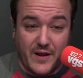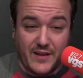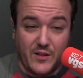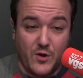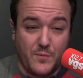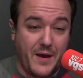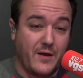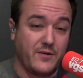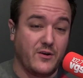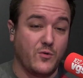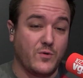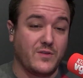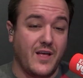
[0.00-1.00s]
in Lone Mountain
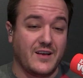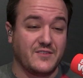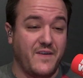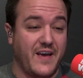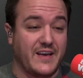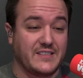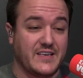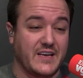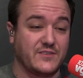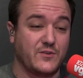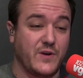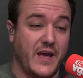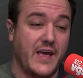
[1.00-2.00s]
in North Las Vegas
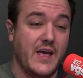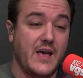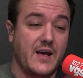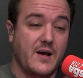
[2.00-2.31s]
yesterday.